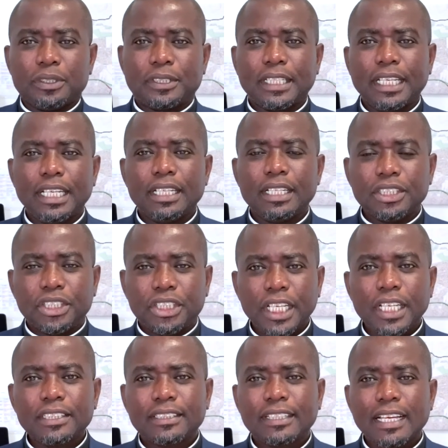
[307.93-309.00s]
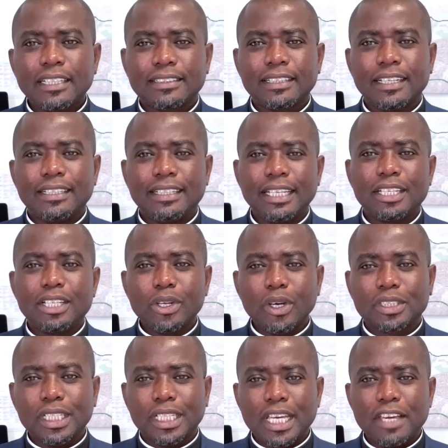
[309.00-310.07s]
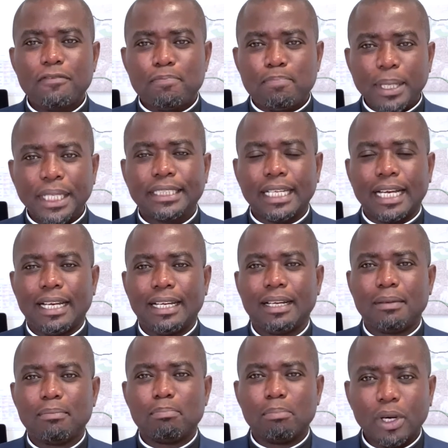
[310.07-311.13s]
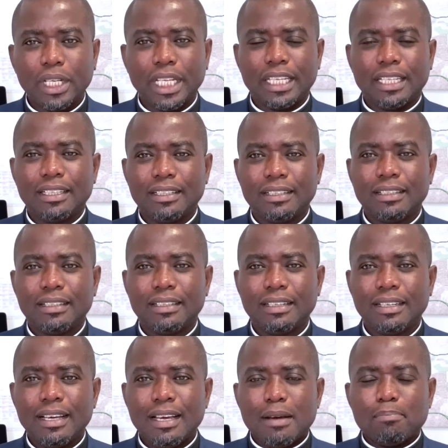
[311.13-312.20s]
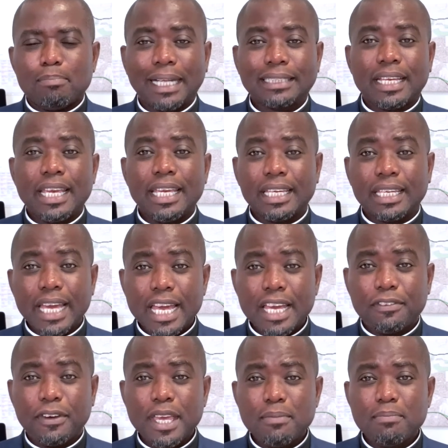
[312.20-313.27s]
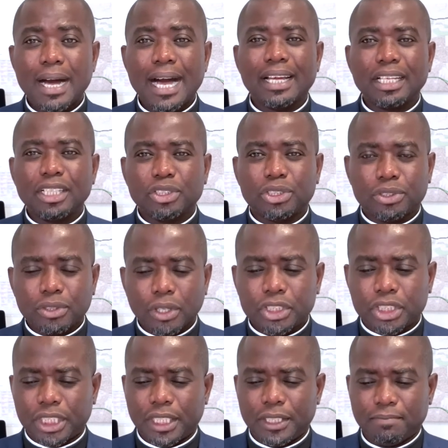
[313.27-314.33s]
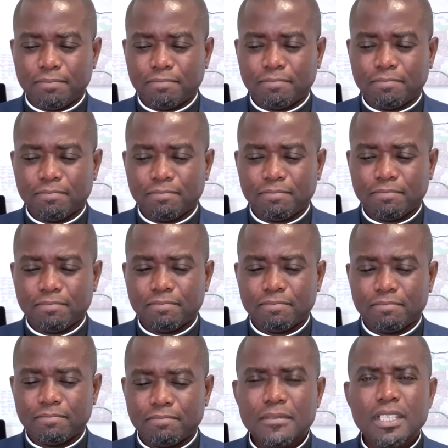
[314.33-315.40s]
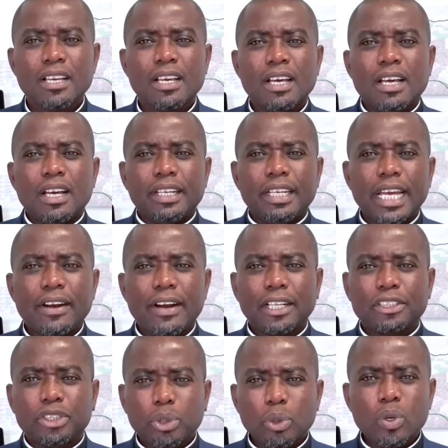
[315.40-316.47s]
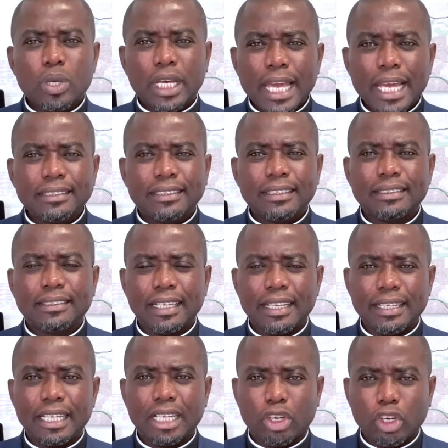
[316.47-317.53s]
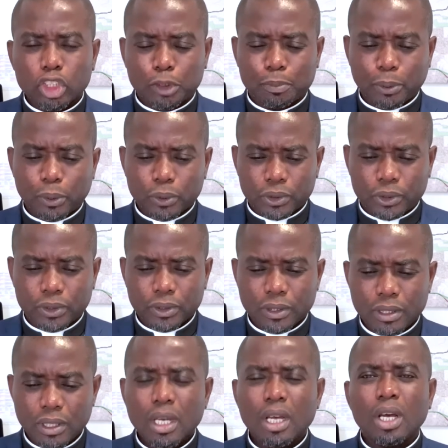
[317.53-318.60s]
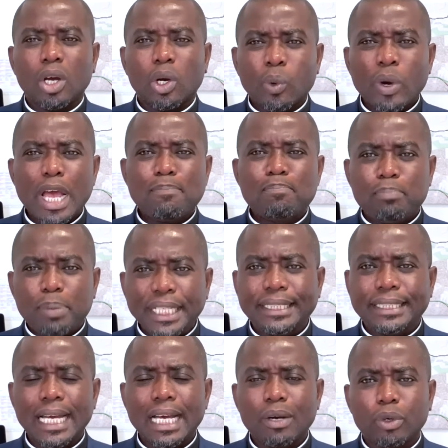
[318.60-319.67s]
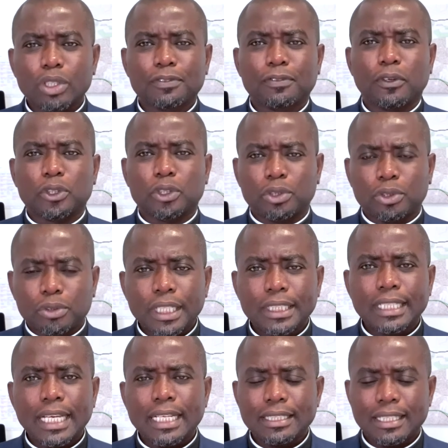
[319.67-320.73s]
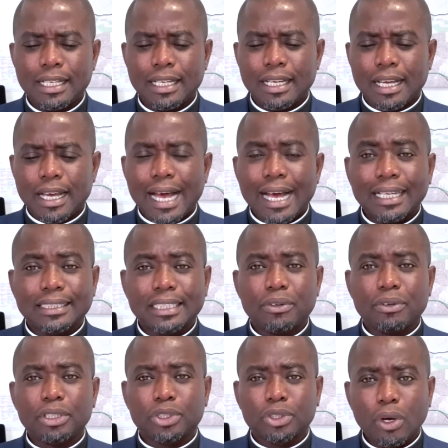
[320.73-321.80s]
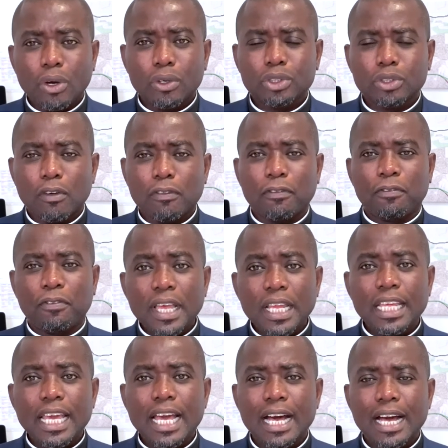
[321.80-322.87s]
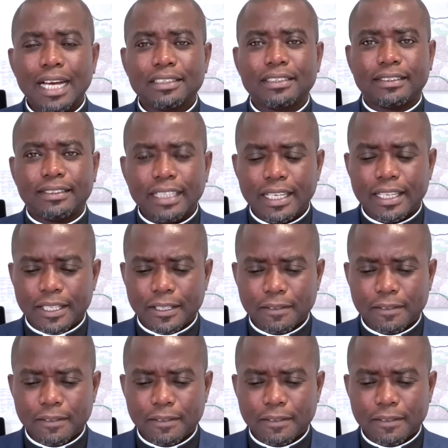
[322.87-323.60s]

see, Jesus did not give Peter money, but he gave him an instruction. There are two cases in the Gospels where Peter was frustrated as a result of failure at sea,